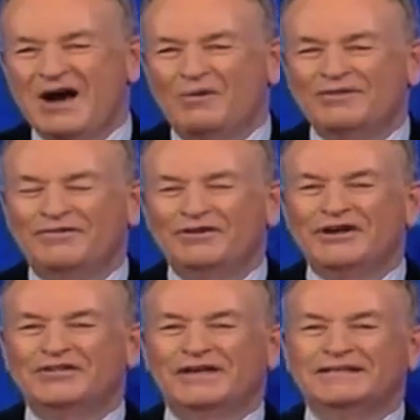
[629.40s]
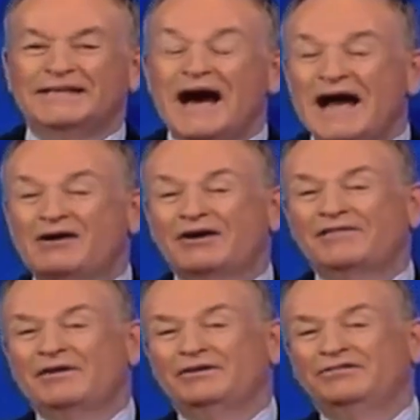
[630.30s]
One footnote, the entire
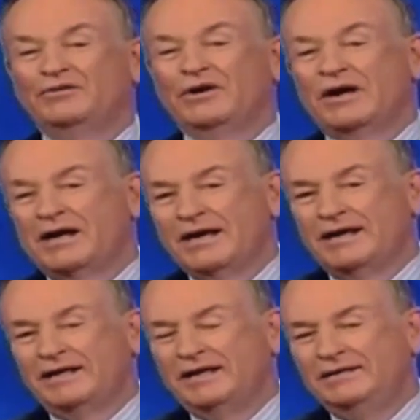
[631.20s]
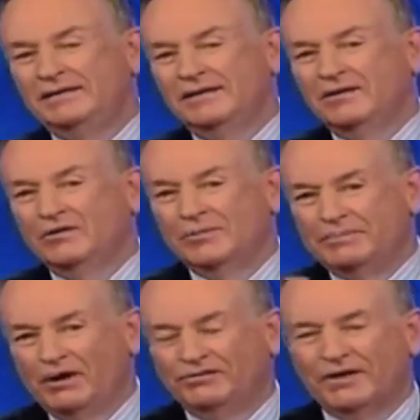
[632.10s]
interview with Stewart, unedited, will be
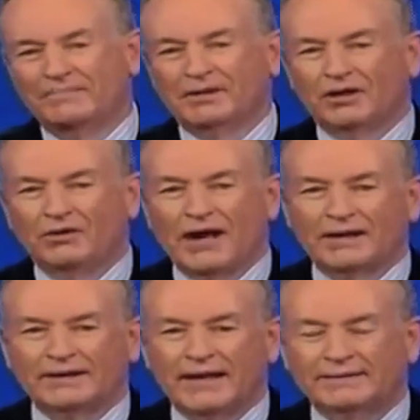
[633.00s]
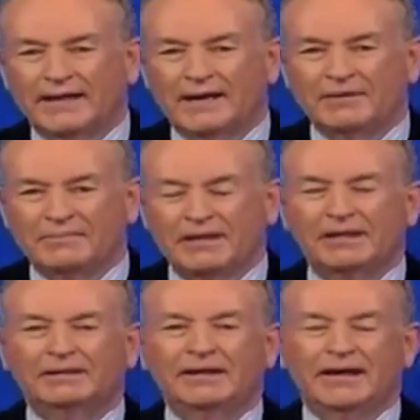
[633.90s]
posted on BillO'Reilly.com
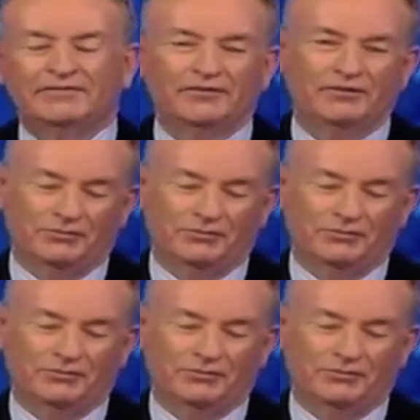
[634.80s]
immediately after this